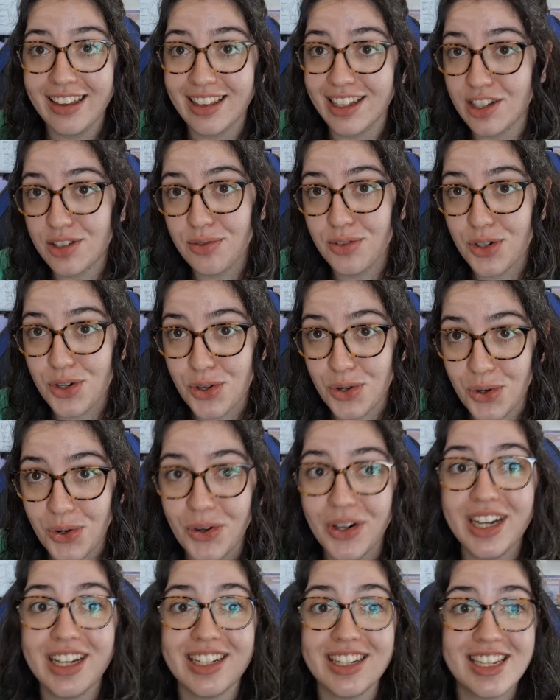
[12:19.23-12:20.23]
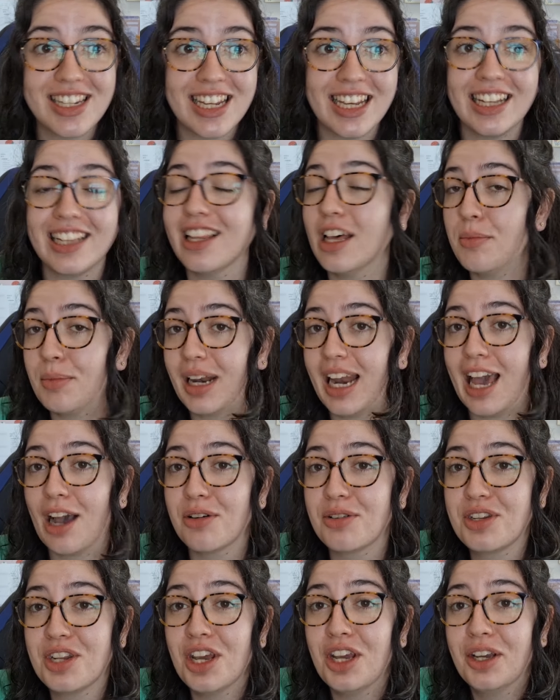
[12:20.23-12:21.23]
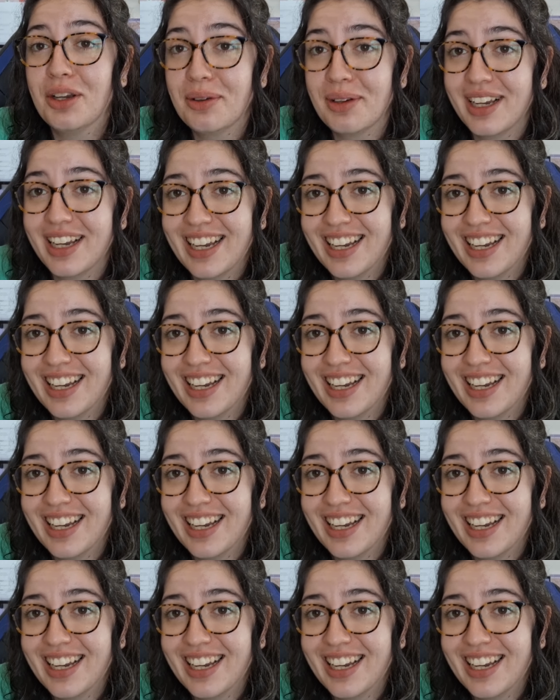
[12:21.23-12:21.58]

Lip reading: that's for sure, until I'm allowed to.